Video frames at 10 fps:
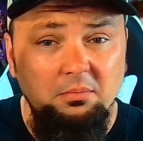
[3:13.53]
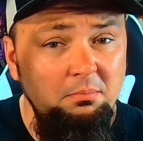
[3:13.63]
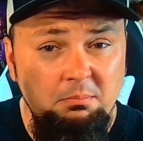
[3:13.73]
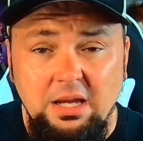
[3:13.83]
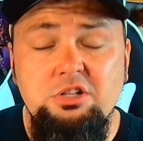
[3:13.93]

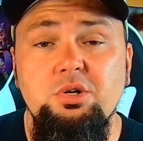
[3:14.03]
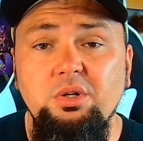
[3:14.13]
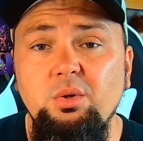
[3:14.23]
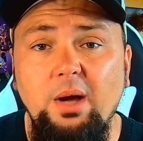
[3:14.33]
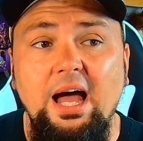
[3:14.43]
Make sure
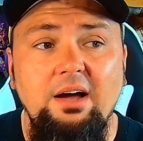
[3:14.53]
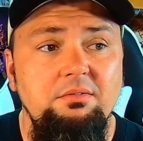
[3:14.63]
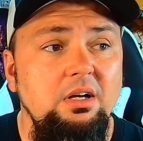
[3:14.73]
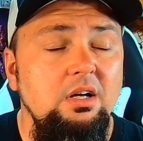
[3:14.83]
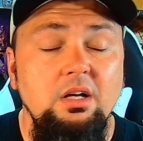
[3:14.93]
you
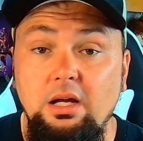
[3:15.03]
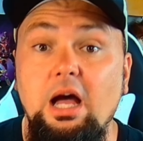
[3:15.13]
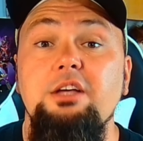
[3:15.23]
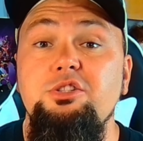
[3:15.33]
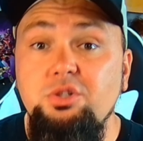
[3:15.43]
have
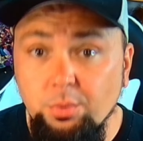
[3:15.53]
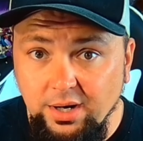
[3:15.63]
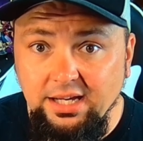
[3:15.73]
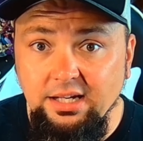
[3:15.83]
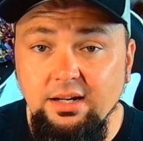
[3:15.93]
a
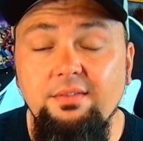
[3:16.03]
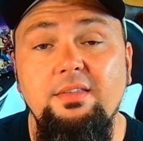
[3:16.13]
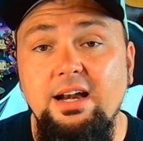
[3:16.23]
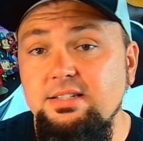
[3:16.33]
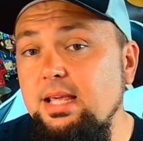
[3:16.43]
screen
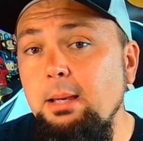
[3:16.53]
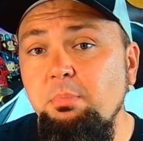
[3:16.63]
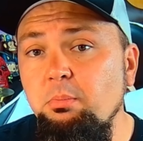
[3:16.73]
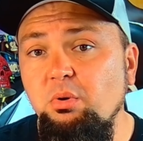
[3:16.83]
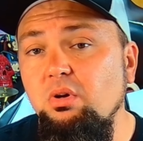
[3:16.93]
that is
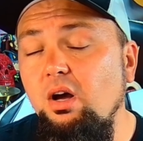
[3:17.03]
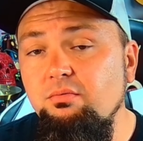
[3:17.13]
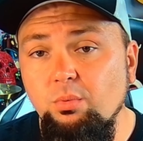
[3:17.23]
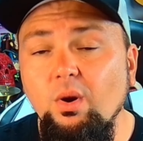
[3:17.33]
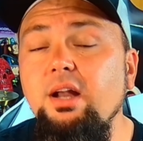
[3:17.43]
capable
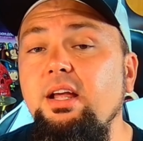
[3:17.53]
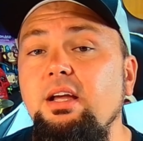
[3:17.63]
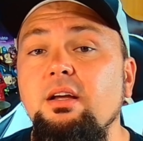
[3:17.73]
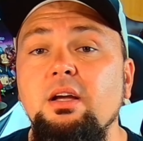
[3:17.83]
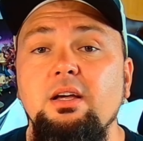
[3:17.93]
of
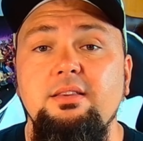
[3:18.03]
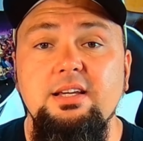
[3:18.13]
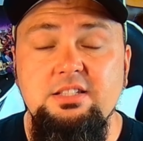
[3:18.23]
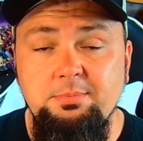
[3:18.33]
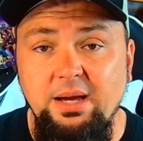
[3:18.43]
running
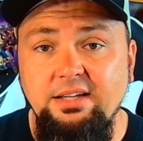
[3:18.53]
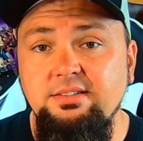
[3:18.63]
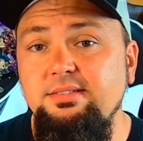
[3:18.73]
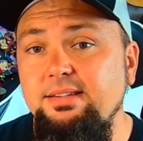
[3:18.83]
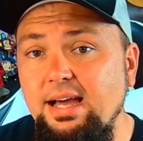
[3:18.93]
the
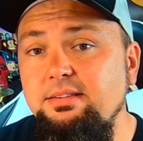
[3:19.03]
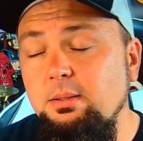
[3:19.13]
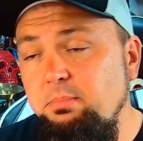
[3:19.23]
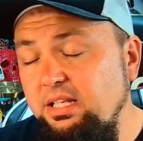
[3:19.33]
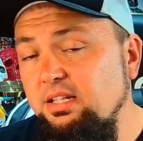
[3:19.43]
specs that the
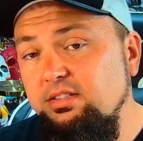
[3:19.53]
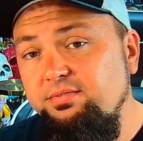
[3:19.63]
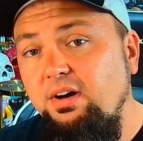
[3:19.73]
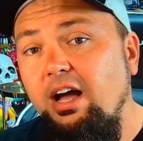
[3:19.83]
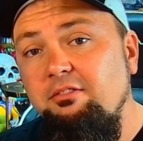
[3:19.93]

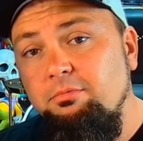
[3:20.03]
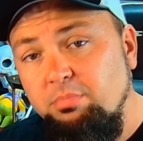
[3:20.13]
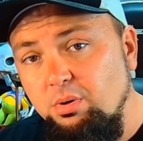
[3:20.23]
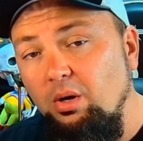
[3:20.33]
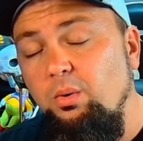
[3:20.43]
PS5
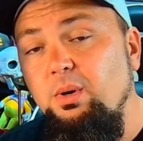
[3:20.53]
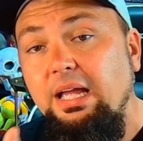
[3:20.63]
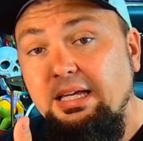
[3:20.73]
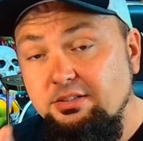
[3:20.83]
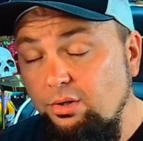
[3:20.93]
Pro
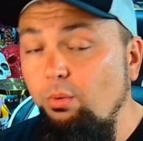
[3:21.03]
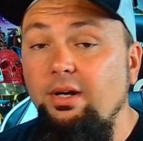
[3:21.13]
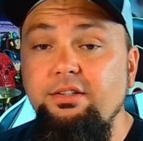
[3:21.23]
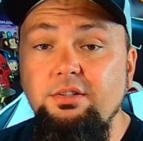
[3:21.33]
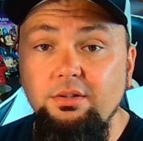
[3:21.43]
is
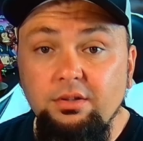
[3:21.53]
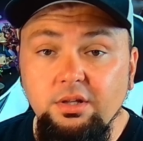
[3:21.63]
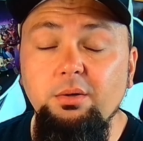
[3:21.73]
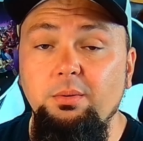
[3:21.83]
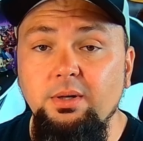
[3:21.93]
going to
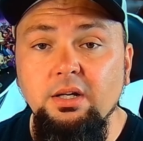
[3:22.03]
do.